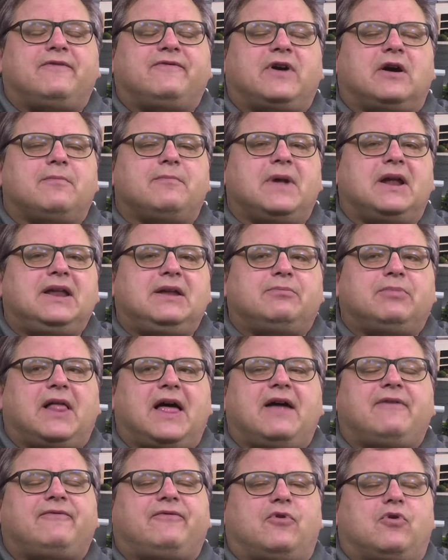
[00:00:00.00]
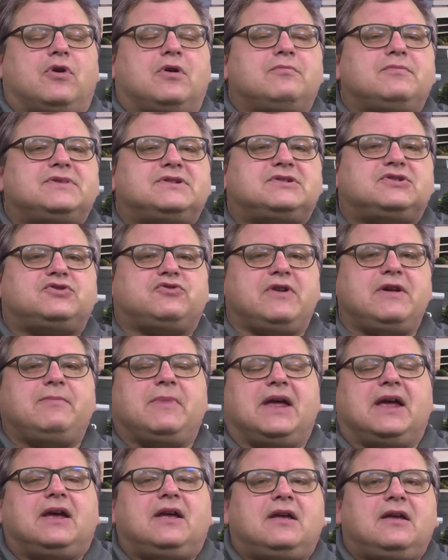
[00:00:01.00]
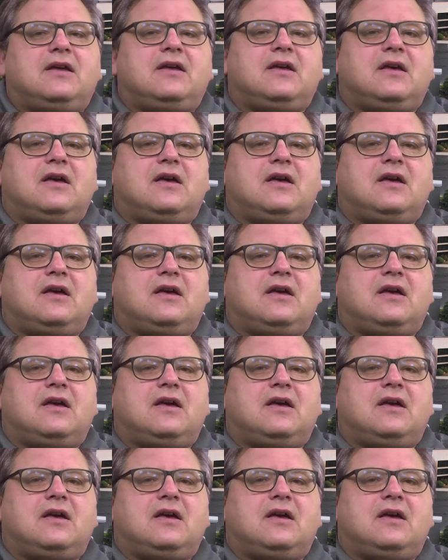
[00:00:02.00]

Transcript: of our many platforms streaming